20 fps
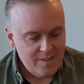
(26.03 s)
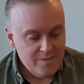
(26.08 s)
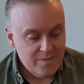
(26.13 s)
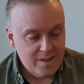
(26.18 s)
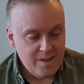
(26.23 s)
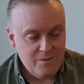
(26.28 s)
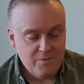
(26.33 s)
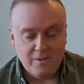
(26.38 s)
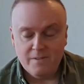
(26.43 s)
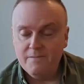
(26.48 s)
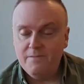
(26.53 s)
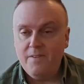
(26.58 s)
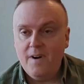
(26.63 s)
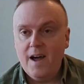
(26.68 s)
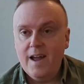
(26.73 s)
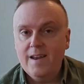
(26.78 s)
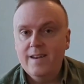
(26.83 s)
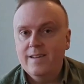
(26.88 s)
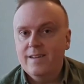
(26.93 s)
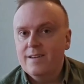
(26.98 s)
that you can
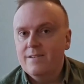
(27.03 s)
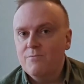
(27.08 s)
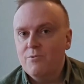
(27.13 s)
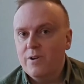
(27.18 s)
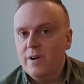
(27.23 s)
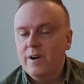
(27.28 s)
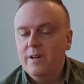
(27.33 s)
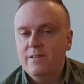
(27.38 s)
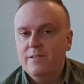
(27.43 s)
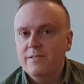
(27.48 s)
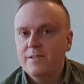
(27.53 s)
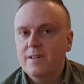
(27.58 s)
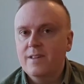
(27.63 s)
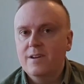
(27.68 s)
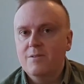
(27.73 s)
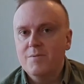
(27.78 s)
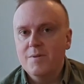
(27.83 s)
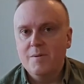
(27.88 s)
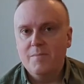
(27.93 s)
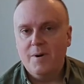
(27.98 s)
find. And we're gonna learn a
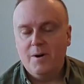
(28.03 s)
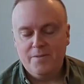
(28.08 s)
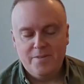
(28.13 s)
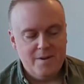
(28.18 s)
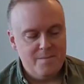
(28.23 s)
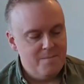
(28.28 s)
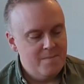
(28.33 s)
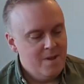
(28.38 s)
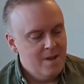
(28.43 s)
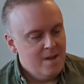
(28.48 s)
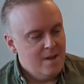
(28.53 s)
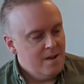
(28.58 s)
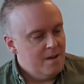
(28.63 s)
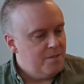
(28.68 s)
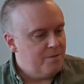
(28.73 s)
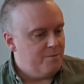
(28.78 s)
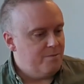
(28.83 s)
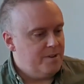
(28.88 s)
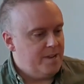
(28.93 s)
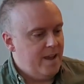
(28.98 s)
little bit about them
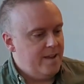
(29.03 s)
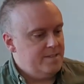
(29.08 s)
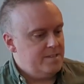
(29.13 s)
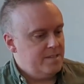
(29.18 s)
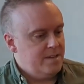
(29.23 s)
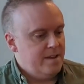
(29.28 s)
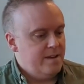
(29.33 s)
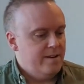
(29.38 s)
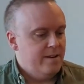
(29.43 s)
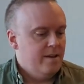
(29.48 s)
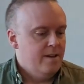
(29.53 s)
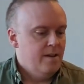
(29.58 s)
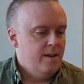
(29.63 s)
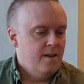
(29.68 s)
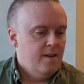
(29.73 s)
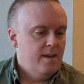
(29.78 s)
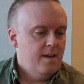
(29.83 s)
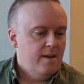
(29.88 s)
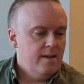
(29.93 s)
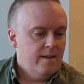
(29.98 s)
through tasting.
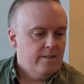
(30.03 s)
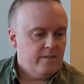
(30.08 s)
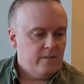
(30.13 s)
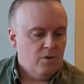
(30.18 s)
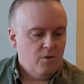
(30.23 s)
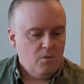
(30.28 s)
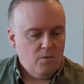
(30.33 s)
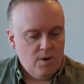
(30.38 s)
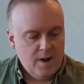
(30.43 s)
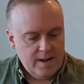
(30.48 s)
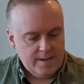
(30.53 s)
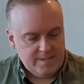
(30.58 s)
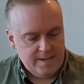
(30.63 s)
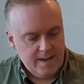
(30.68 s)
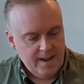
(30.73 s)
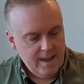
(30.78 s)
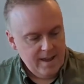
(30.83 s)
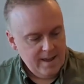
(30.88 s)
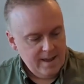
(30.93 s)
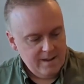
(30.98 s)
So
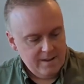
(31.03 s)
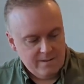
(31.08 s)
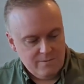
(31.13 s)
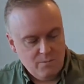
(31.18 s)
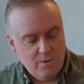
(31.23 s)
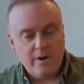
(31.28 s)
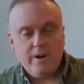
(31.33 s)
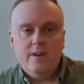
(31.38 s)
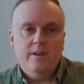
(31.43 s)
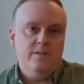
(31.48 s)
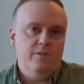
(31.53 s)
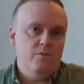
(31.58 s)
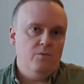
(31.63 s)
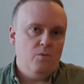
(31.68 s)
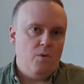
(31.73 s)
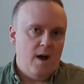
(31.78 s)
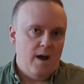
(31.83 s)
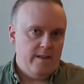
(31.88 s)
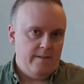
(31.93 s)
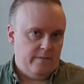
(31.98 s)
today we're going to
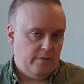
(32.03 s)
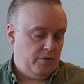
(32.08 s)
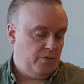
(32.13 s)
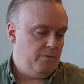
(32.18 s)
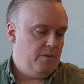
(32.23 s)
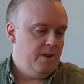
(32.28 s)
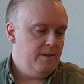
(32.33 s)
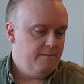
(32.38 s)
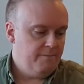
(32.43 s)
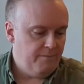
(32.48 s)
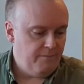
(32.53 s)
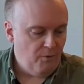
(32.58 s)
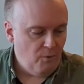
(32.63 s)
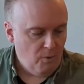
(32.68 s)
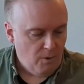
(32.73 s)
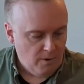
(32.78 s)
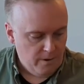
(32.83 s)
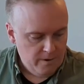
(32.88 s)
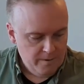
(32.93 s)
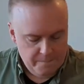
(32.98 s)
do wines 3 and
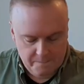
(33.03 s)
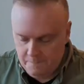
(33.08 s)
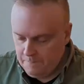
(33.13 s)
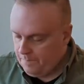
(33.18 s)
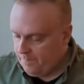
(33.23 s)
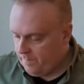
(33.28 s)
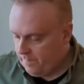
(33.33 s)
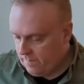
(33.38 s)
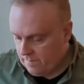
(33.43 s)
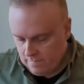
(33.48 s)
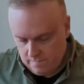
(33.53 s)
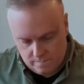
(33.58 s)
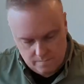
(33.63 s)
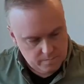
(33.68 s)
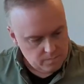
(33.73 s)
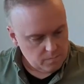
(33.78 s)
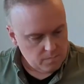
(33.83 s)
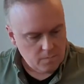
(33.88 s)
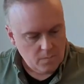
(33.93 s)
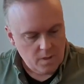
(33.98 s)
4,
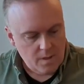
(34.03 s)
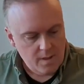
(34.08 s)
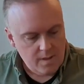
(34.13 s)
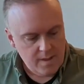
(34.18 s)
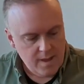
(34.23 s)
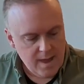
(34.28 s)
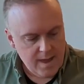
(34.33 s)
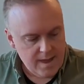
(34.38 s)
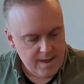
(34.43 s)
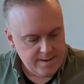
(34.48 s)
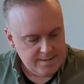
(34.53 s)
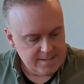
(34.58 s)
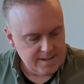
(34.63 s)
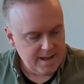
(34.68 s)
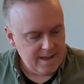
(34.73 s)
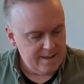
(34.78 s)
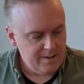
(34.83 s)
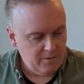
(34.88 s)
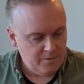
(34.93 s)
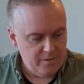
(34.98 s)
and
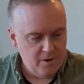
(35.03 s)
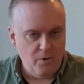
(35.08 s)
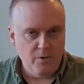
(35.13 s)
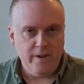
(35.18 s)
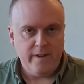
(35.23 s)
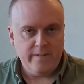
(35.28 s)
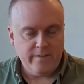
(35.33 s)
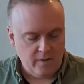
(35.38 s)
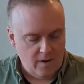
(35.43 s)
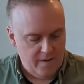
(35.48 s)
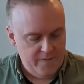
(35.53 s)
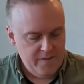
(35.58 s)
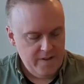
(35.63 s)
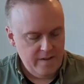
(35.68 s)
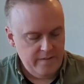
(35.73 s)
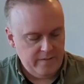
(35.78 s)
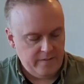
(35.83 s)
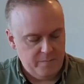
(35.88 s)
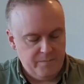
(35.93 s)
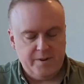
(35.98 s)
you'll notice
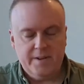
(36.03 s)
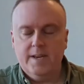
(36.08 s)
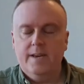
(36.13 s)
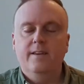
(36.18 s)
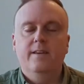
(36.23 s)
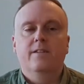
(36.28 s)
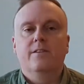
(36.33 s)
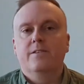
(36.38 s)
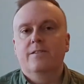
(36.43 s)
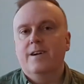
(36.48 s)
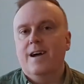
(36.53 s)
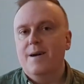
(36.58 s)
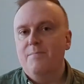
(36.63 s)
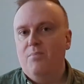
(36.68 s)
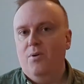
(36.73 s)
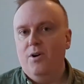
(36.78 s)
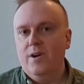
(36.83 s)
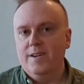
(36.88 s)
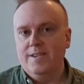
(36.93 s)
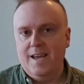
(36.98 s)
on these in particular
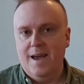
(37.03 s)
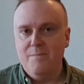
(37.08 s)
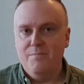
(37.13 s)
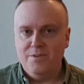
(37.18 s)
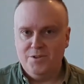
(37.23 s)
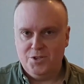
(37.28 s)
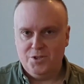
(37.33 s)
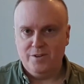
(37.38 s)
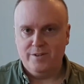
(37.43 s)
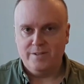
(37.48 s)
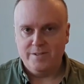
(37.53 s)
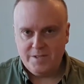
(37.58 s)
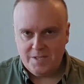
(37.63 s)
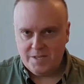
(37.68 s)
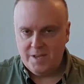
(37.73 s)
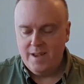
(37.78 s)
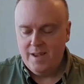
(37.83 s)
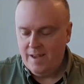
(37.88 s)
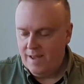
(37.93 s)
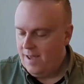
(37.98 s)
I put
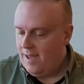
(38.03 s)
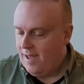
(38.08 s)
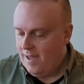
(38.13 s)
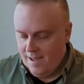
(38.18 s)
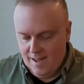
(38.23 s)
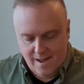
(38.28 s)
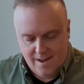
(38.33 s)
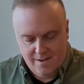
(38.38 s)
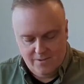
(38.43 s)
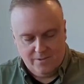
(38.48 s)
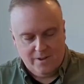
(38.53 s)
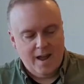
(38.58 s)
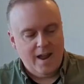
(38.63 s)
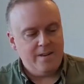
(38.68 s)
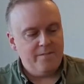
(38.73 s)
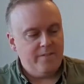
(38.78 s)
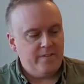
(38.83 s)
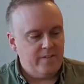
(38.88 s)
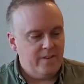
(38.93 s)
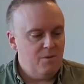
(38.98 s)
temperatures, and you'll
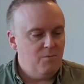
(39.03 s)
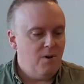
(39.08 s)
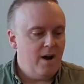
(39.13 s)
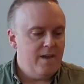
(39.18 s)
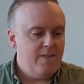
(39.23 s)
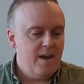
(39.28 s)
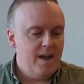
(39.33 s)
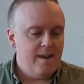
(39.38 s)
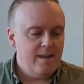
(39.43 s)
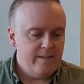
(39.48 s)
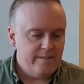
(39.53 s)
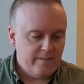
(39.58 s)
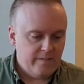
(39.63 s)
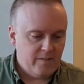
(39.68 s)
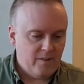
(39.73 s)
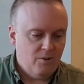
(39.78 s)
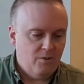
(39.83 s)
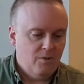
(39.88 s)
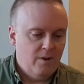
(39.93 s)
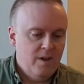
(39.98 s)
kind of see why that
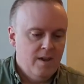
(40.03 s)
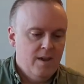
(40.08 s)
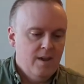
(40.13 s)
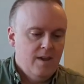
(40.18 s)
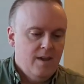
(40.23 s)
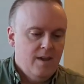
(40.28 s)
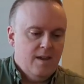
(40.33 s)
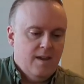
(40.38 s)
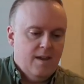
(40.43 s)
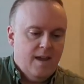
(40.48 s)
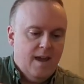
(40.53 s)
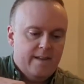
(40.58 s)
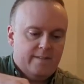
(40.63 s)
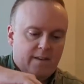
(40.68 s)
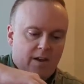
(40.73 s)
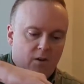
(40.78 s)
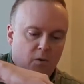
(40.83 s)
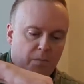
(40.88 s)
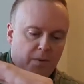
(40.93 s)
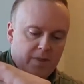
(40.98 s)
is. So
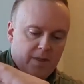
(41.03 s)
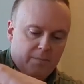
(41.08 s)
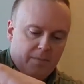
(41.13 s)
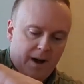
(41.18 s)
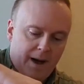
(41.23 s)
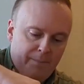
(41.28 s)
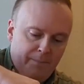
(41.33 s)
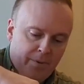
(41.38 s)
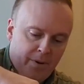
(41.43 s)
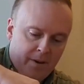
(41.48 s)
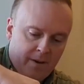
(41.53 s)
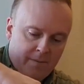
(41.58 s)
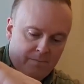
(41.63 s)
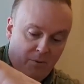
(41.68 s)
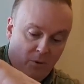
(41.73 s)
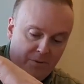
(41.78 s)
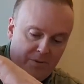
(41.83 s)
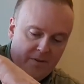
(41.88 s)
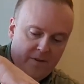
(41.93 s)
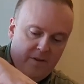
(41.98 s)
as I open them up,
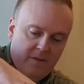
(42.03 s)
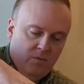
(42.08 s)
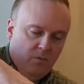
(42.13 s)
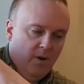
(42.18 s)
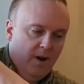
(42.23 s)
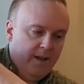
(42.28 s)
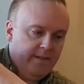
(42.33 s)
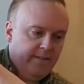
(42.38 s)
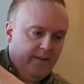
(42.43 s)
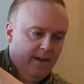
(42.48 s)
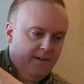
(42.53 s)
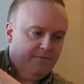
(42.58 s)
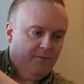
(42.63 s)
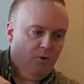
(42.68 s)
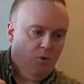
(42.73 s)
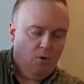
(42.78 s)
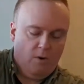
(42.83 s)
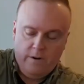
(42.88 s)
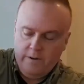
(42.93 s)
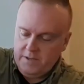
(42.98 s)
both of these wines
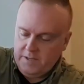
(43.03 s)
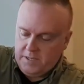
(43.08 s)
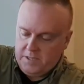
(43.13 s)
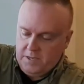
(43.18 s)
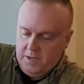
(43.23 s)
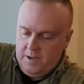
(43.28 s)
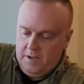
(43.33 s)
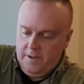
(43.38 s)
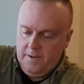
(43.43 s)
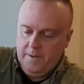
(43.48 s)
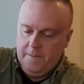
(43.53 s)
have corks.